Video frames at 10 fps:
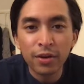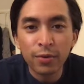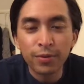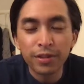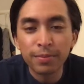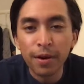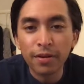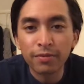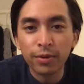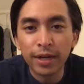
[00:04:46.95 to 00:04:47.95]
which is part
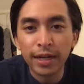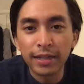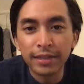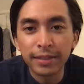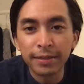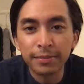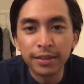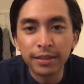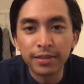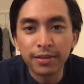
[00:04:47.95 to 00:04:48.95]
of why I slipped
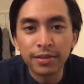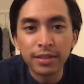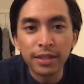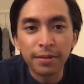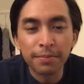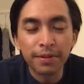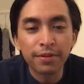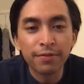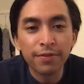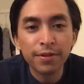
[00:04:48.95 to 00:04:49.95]
into the slump in the
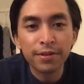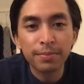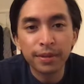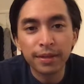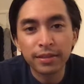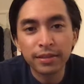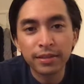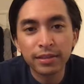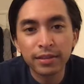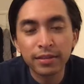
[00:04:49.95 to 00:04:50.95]
first place.